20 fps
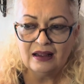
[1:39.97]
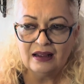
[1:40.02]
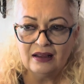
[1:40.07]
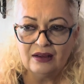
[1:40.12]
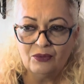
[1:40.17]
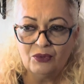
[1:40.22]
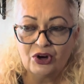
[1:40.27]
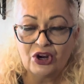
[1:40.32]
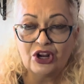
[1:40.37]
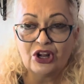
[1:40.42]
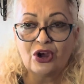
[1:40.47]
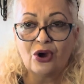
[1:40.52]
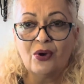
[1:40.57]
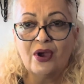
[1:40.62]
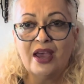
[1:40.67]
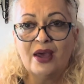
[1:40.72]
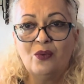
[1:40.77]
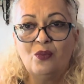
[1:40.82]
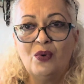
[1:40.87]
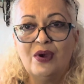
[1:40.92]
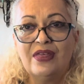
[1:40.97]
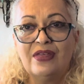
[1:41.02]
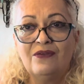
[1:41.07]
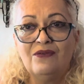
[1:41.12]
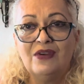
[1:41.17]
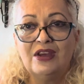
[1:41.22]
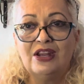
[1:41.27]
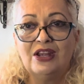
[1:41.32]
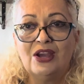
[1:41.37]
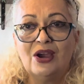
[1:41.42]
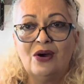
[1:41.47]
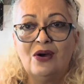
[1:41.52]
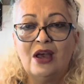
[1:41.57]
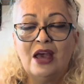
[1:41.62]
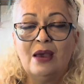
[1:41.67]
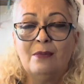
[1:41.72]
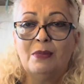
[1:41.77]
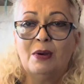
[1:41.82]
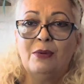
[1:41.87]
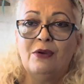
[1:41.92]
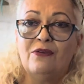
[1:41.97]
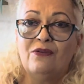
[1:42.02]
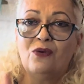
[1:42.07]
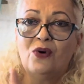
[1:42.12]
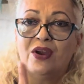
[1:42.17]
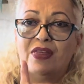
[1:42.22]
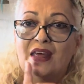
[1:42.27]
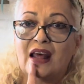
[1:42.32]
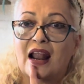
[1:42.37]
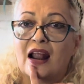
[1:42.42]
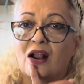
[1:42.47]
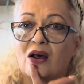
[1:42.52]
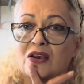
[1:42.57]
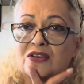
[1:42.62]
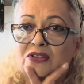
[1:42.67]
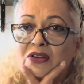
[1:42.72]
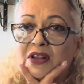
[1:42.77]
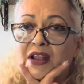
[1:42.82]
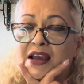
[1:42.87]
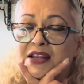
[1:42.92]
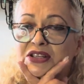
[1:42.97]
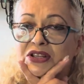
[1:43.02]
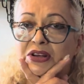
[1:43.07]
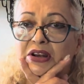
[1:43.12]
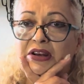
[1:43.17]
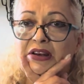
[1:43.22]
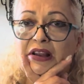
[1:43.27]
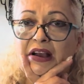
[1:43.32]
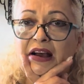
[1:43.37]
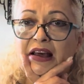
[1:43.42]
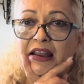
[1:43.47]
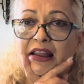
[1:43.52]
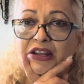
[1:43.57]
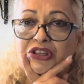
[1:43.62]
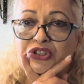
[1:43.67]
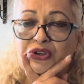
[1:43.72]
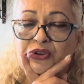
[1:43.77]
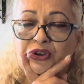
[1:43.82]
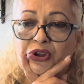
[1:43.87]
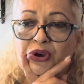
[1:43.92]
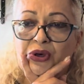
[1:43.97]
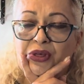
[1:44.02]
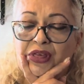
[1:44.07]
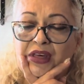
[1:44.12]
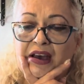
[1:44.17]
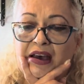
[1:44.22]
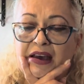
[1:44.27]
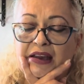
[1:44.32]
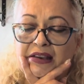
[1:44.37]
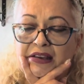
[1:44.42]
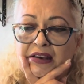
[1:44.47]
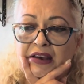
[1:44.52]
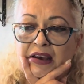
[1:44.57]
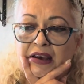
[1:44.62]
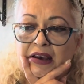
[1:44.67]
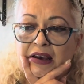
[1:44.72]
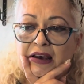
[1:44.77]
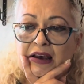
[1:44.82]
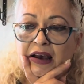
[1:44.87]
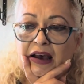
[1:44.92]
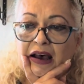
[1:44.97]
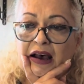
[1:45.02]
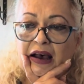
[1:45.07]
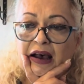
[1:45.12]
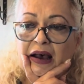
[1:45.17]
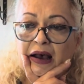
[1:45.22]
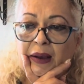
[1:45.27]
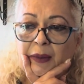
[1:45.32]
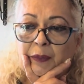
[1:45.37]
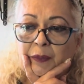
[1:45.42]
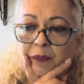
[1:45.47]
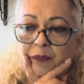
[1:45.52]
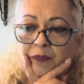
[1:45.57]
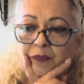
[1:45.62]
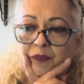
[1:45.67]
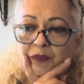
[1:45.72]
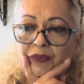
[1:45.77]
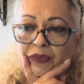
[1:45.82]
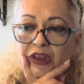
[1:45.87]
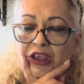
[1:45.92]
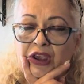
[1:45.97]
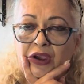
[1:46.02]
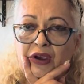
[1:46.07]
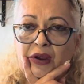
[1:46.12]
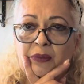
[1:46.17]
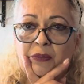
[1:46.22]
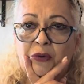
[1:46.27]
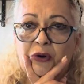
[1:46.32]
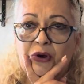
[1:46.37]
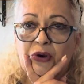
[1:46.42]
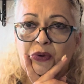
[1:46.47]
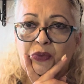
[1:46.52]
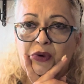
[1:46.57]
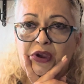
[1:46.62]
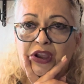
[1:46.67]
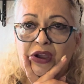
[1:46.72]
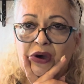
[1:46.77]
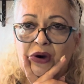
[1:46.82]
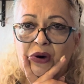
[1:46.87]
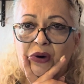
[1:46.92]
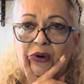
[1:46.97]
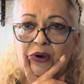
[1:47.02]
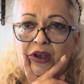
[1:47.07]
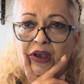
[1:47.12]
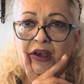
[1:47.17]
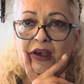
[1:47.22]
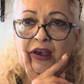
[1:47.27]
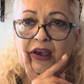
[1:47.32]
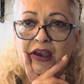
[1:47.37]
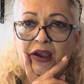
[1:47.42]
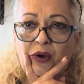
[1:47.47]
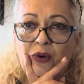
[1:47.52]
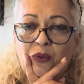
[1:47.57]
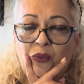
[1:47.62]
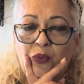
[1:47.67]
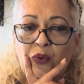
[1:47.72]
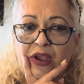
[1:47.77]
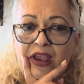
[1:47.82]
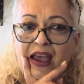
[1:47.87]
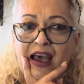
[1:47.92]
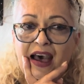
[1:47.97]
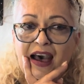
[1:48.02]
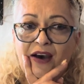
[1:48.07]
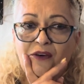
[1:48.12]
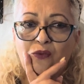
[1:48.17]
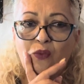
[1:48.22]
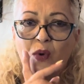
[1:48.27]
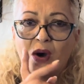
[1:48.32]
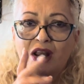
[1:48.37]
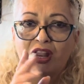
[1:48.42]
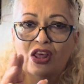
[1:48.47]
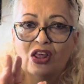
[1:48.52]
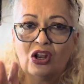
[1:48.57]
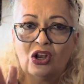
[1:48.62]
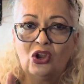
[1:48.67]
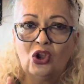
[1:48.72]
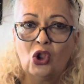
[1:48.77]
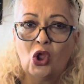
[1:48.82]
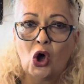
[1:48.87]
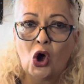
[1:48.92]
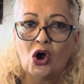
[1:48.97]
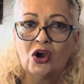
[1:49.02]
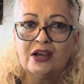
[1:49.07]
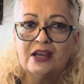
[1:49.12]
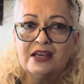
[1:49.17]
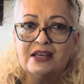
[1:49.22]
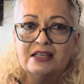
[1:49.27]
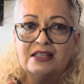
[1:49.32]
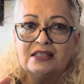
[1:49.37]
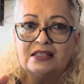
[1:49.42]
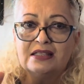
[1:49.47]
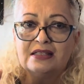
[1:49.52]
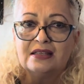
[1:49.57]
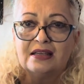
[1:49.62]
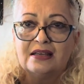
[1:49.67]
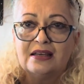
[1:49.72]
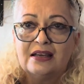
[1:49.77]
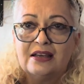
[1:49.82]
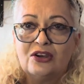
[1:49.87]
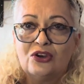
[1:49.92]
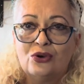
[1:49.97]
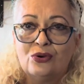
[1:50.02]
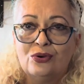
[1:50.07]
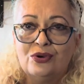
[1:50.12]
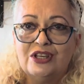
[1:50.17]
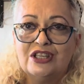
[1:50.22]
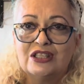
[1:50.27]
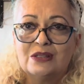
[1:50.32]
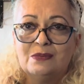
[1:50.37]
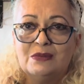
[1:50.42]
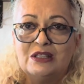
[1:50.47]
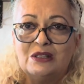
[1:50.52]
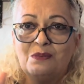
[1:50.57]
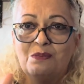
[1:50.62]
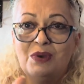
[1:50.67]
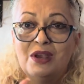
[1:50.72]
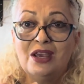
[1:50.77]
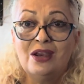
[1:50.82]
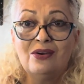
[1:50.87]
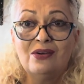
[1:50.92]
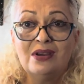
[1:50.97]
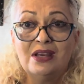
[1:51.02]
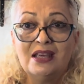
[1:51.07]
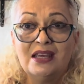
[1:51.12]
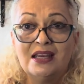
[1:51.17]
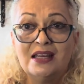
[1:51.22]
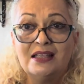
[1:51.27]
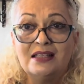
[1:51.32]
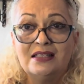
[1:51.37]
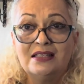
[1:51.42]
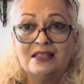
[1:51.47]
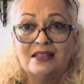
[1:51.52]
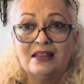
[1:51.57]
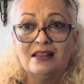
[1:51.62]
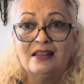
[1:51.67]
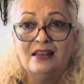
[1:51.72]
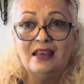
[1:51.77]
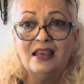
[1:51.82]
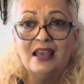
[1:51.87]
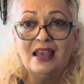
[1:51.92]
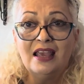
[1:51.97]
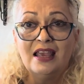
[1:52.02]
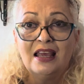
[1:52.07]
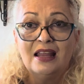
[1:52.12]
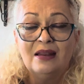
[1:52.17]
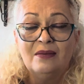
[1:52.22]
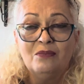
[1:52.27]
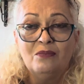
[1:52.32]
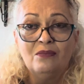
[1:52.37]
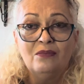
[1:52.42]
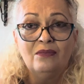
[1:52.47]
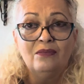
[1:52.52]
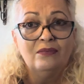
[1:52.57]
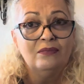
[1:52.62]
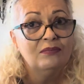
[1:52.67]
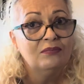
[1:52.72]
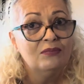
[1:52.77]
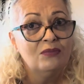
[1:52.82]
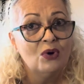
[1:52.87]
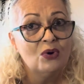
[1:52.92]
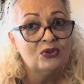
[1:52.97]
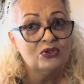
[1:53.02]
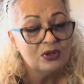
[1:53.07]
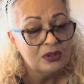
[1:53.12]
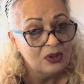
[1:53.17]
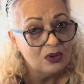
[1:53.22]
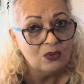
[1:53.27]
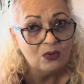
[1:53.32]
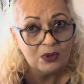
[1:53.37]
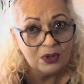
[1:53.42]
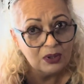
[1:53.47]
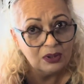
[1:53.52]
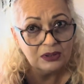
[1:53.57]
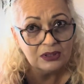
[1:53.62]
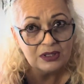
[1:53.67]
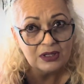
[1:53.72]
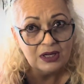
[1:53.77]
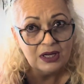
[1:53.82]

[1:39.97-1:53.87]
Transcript: We're going to go ahead with the video. But before that, I'd also like to let you know that here in Puerto Rico, we have one of the longest Christmas periods in most of the world.